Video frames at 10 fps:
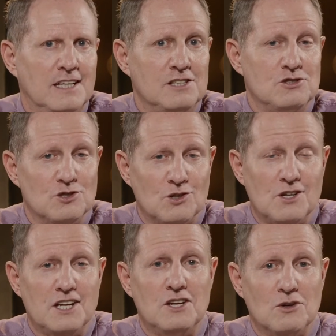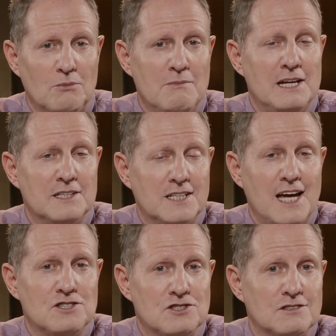Enjoy your
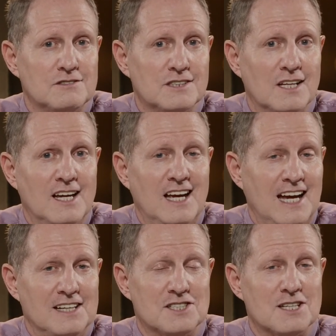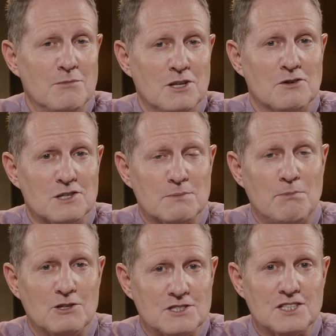meditations and some of the
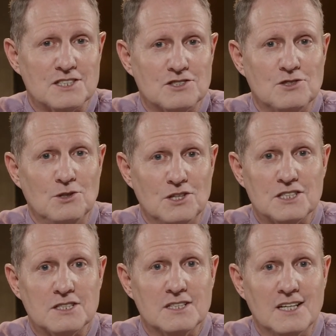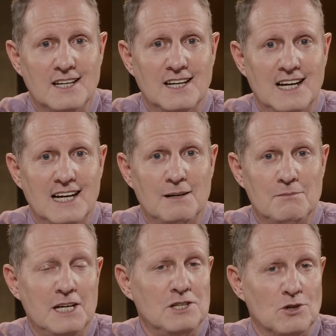responses to this
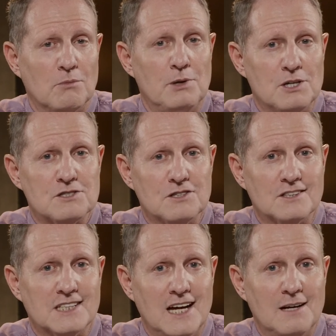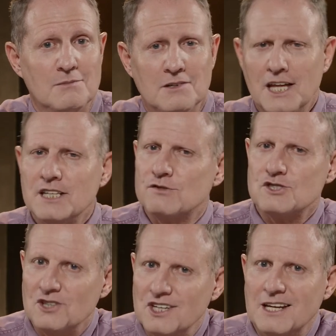in your personal time. Thanks for
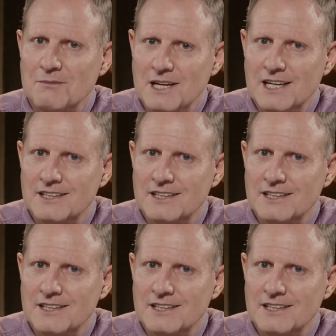joining me.